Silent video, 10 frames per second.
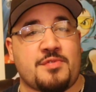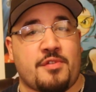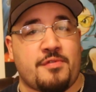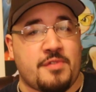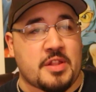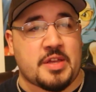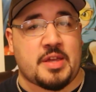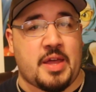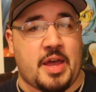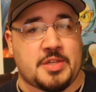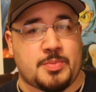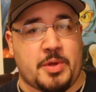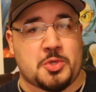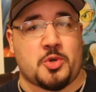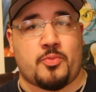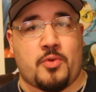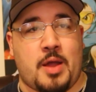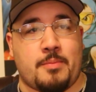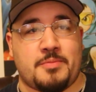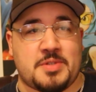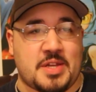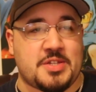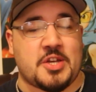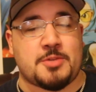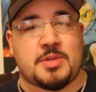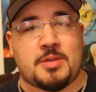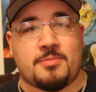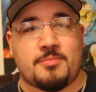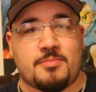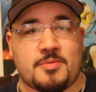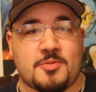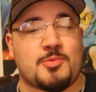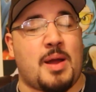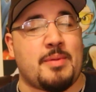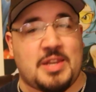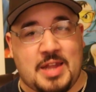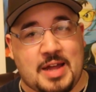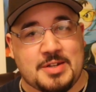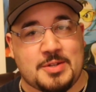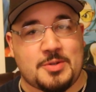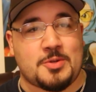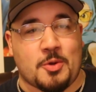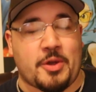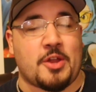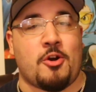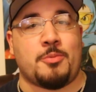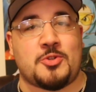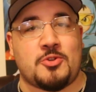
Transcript: fulfilling as Metroid Prime. And something tells me it's probably not. Don't get your